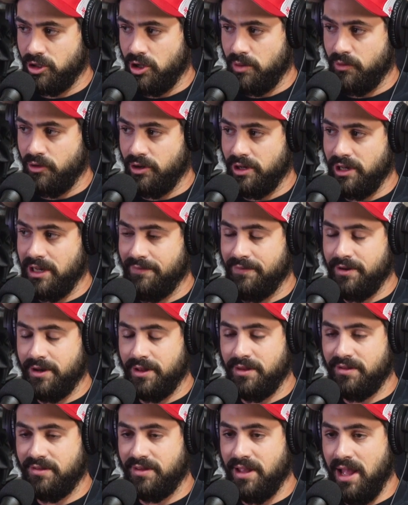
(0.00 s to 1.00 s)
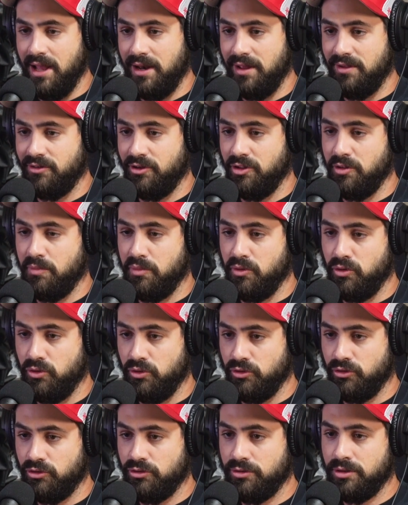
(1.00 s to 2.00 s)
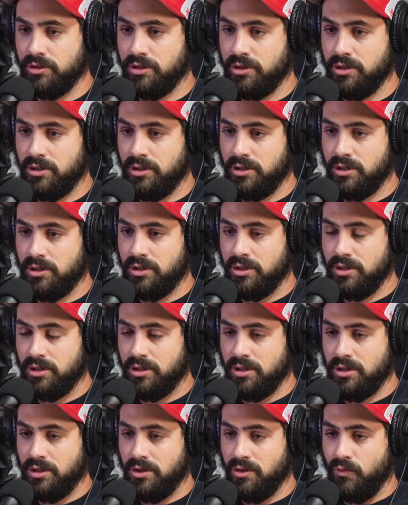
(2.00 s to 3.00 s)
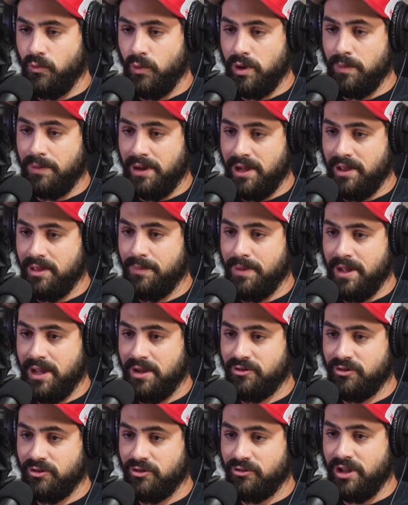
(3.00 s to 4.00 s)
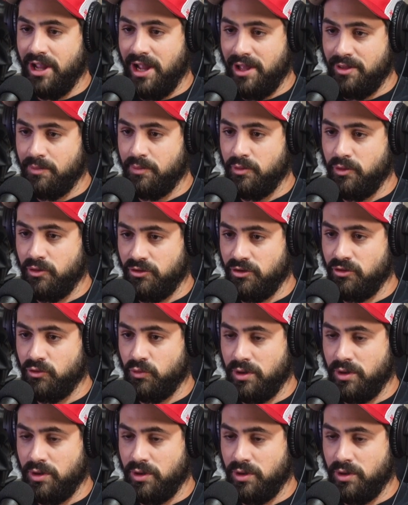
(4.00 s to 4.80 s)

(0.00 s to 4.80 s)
Number 11 in the standings are the Bulls. We play the Pacers and the Bulls this